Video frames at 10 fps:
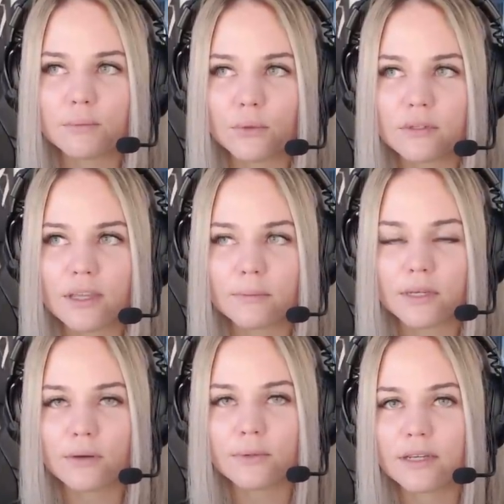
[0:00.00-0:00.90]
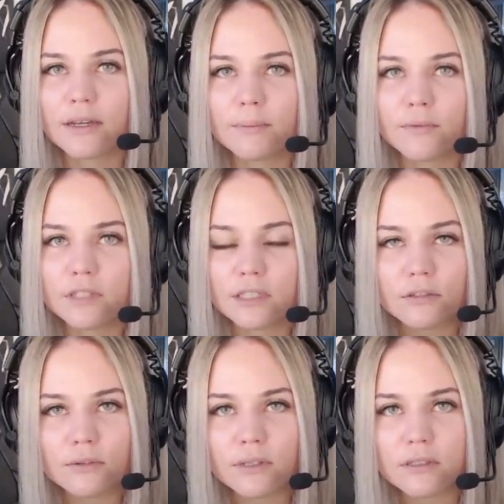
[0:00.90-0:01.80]
had at boot camp now and the help of
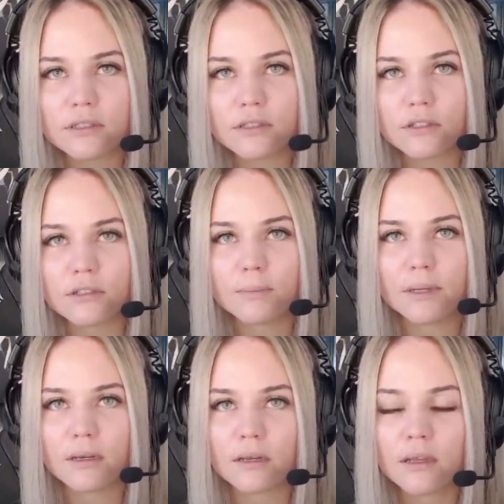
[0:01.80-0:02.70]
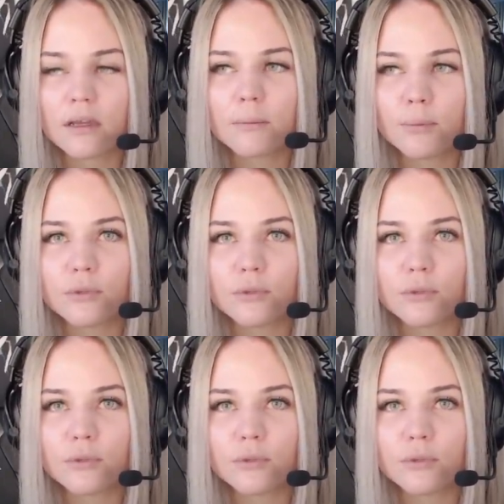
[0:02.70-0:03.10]
G2, it's just been